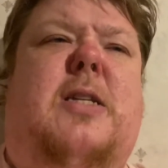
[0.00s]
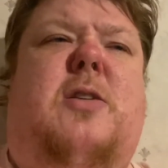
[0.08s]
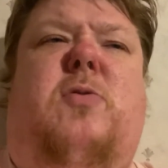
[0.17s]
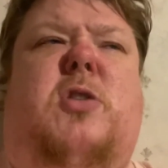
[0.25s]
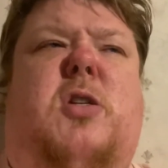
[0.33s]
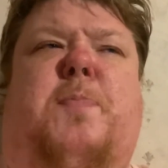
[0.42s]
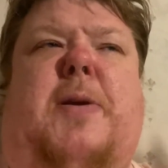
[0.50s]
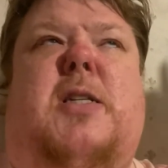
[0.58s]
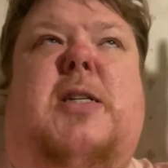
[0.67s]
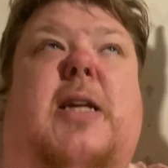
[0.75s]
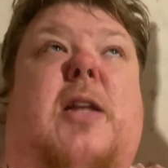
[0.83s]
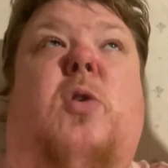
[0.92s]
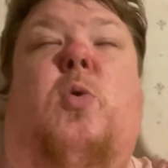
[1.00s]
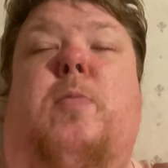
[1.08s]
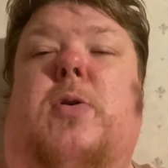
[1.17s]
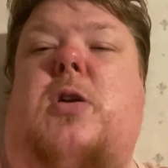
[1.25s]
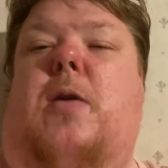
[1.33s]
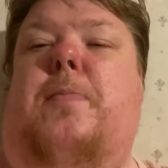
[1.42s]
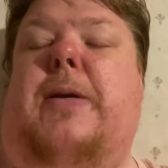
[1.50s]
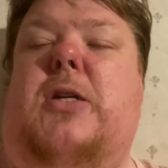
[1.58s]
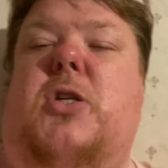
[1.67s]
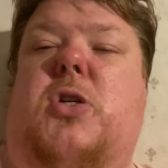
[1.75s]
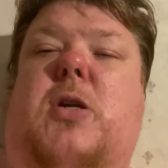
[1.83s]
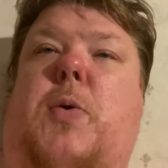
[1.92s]
So it's just basically almost like me
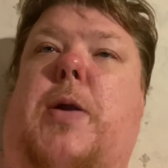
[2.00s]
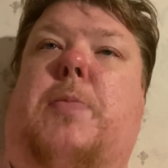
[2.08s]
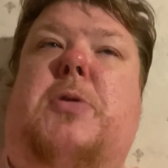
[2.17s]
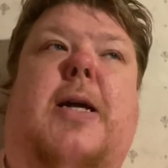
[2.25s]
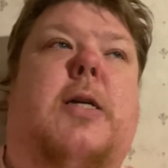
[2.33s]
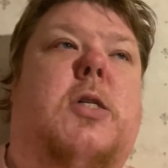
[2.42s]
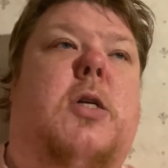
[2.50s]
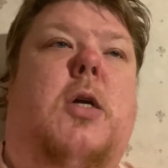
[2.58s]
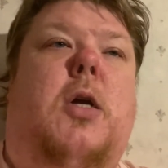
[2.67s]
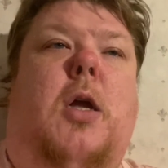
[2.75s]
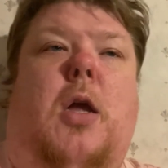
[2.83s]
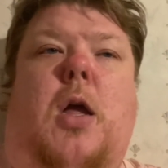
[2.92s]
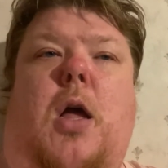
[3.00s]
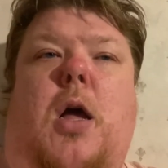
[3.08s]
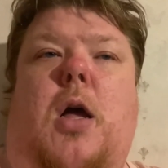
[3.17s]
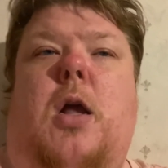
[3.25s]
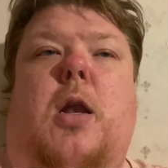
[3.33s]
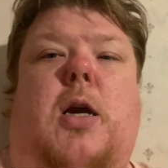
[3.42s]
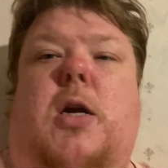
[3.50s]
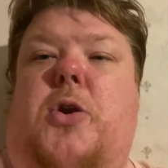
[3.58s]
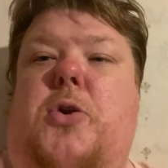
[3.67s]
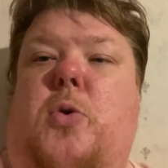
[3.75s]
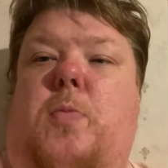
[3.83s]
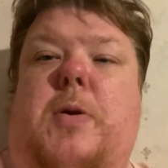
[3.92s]
just going upstairs like I
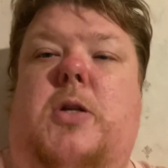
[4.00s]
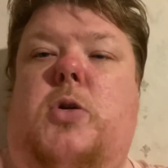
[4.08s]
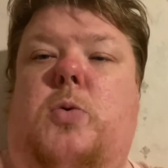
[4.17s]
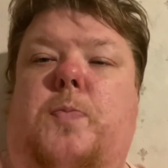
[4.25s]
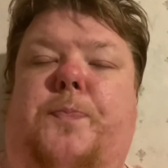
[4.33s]
normally do.